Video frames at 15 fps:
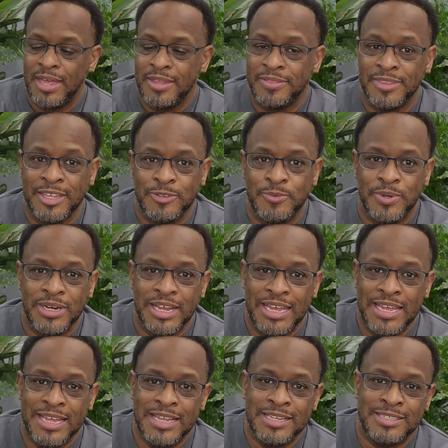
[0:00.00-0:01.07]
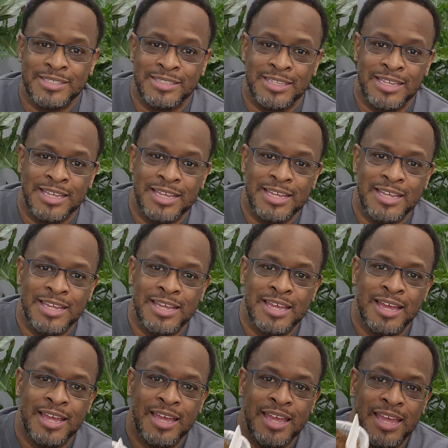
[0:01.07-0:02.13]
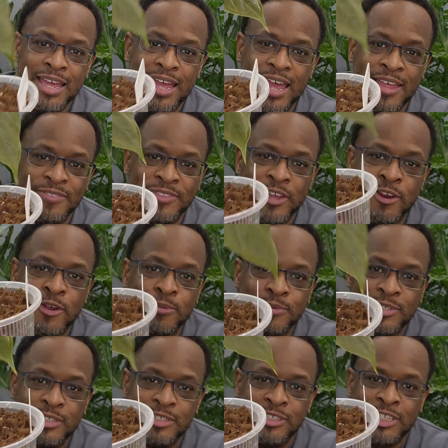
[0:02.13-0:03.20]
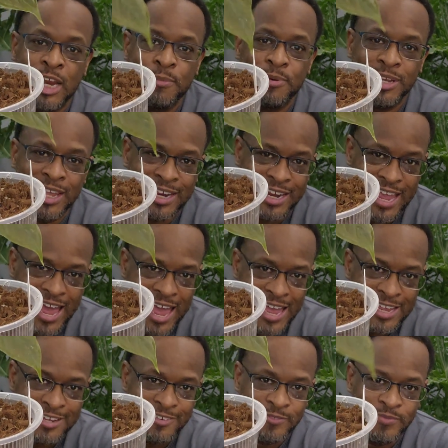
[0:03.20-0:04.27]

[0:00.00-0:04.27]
this one is the Anthurium chamberlainii.